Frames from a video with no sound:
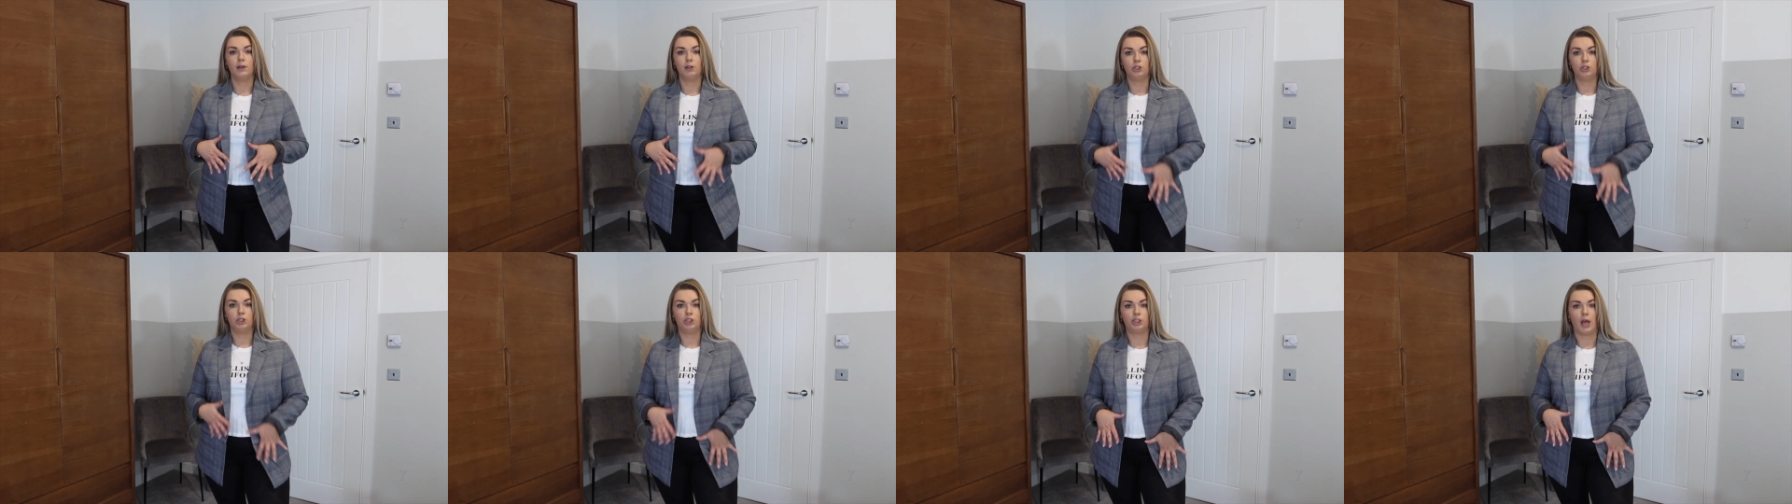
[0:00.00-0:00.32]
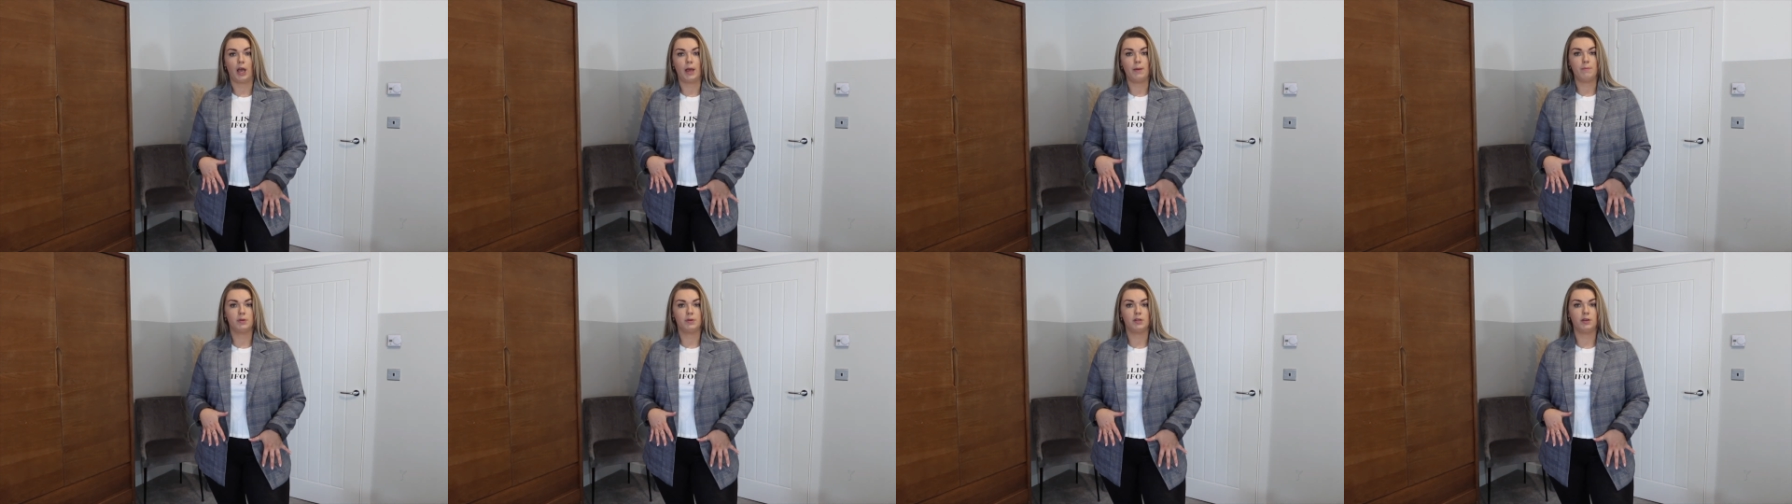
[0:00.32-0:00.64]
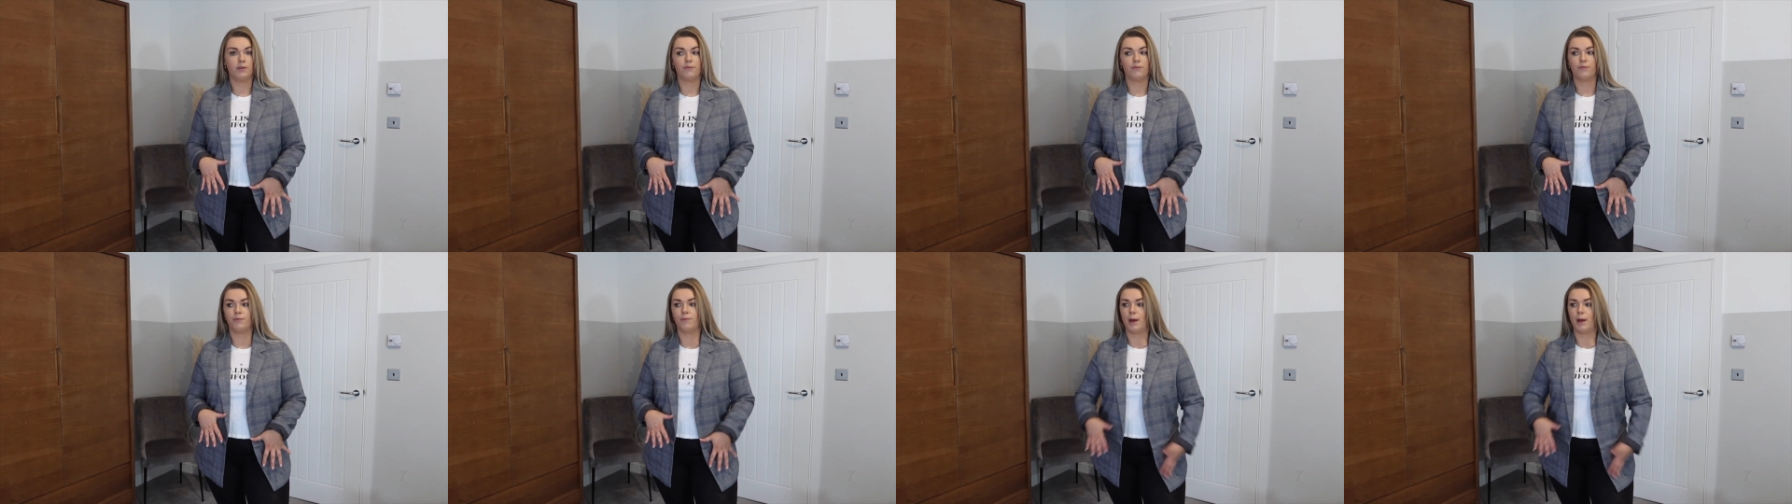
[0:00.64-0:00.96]
shaped
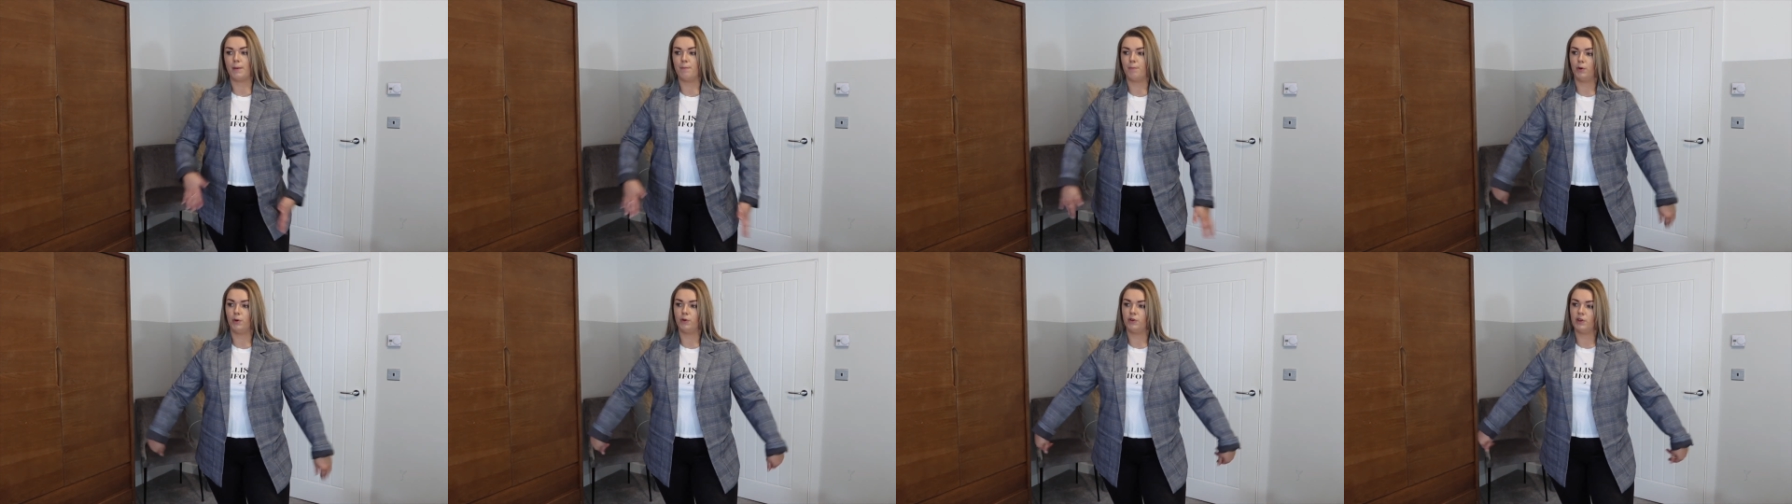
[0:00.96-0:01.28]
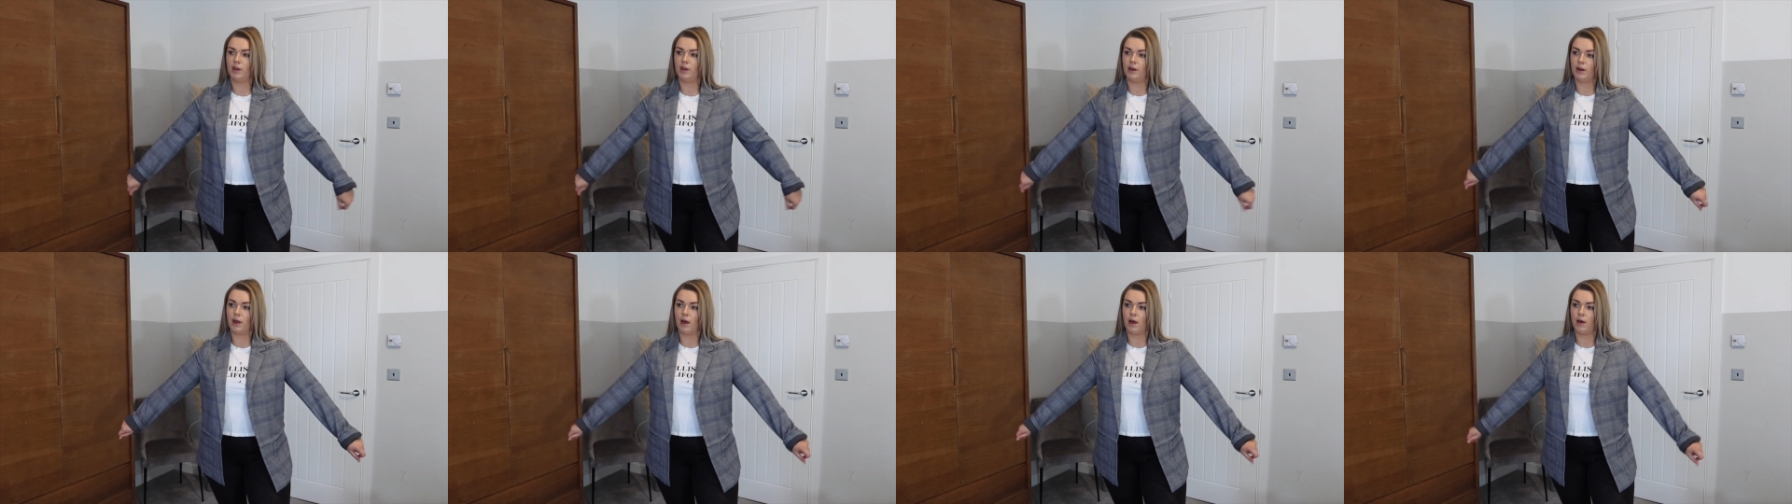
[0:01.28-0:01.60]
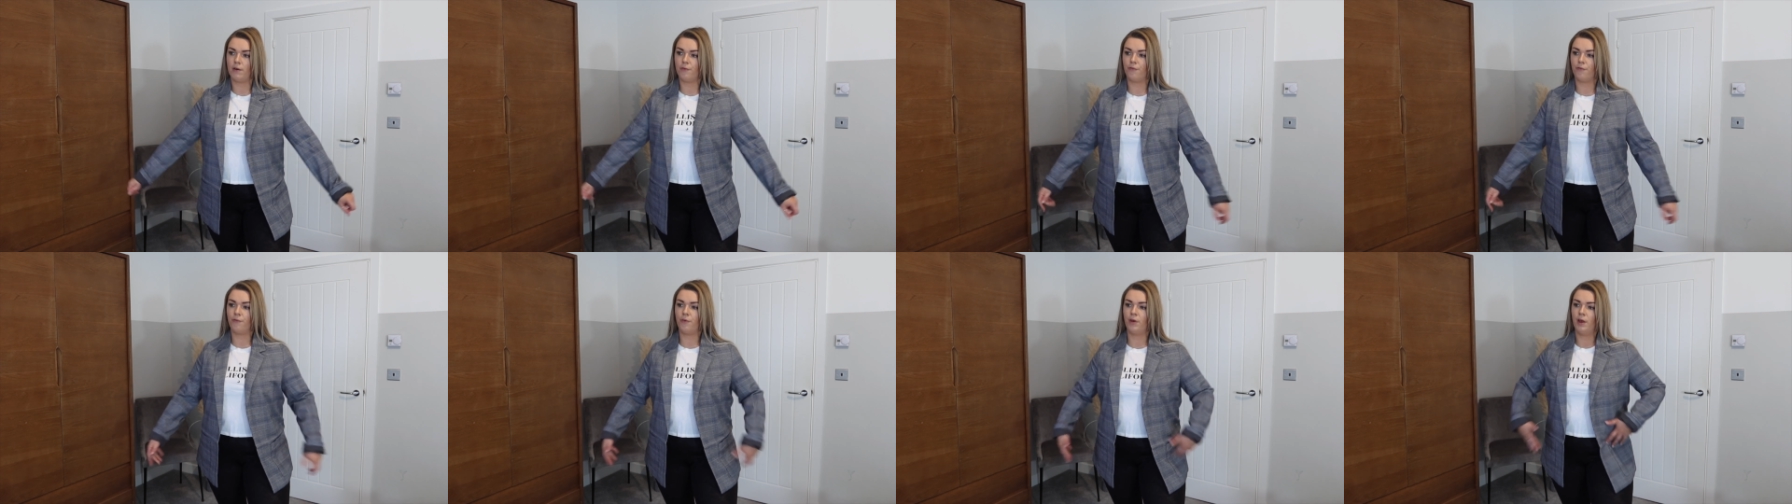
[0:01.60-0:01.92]
for my body
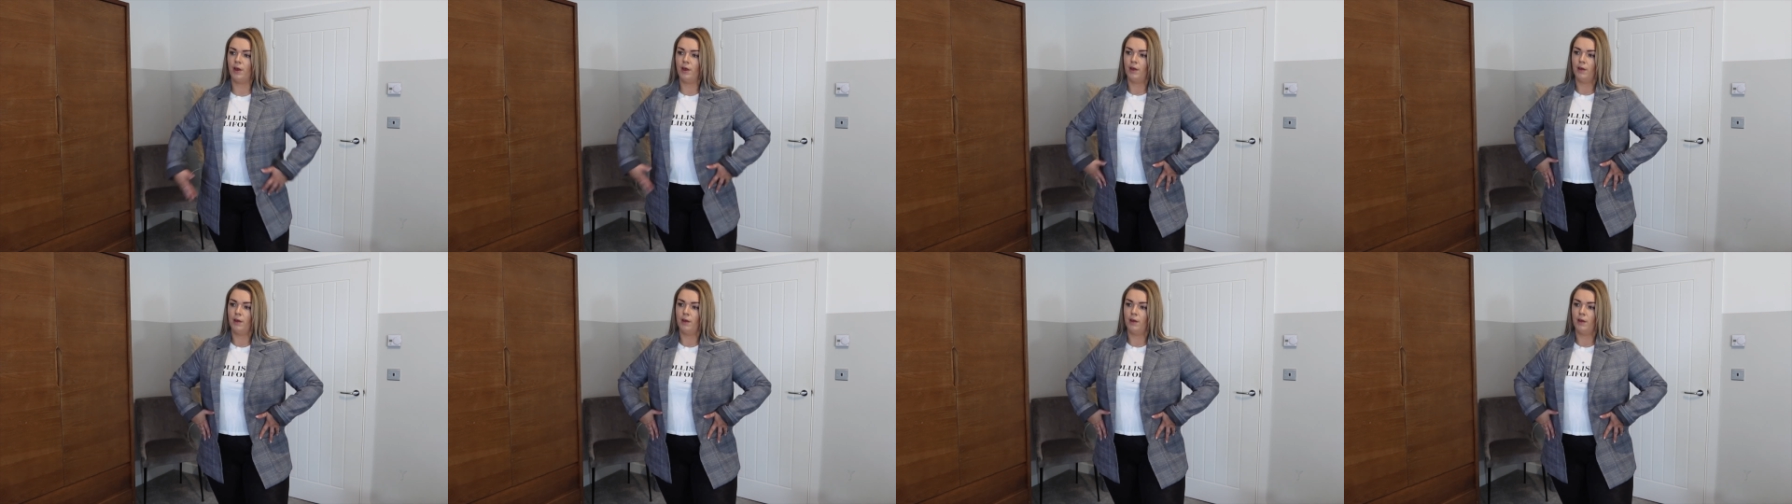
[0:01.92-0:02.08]
enough.